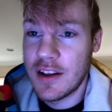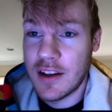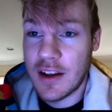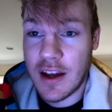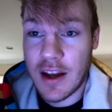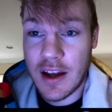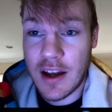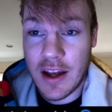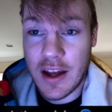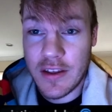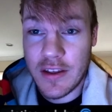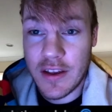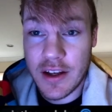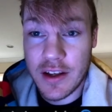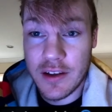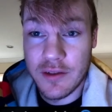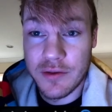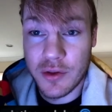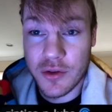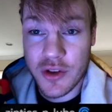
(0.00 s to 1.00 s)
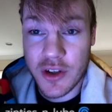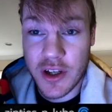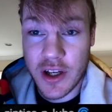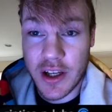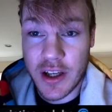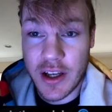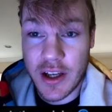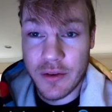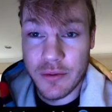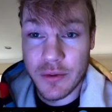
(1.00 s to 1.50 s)
and then infiltrate
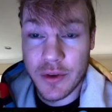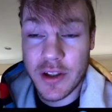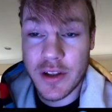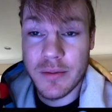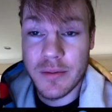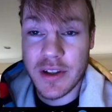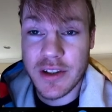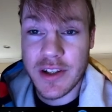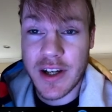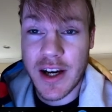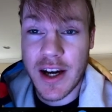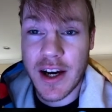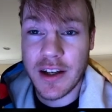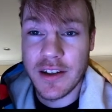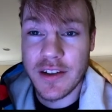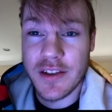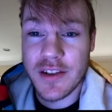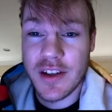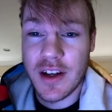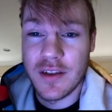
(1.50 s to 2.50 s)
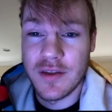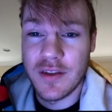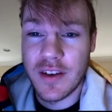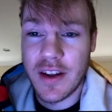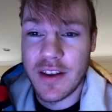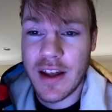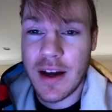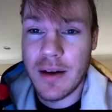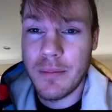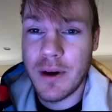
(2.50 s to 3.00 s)
and really be attacking stuff. And
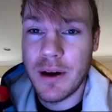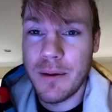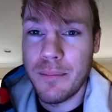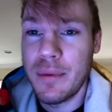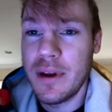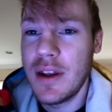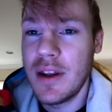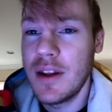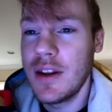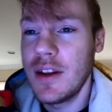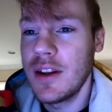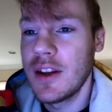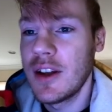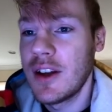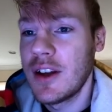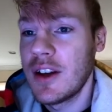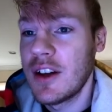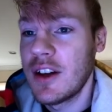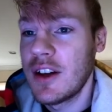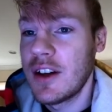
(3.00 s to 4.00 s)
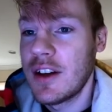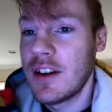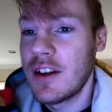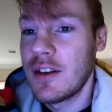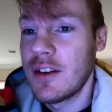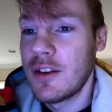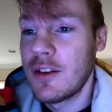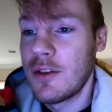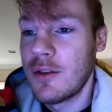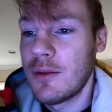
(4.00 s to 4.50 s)
that might be
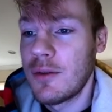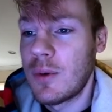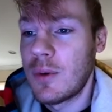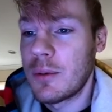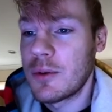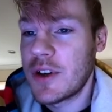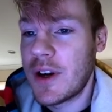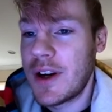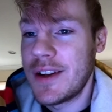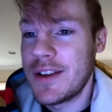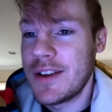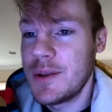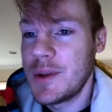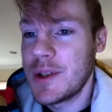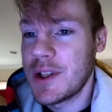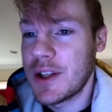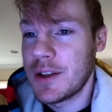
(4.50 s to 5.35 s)
what we're trying to do here.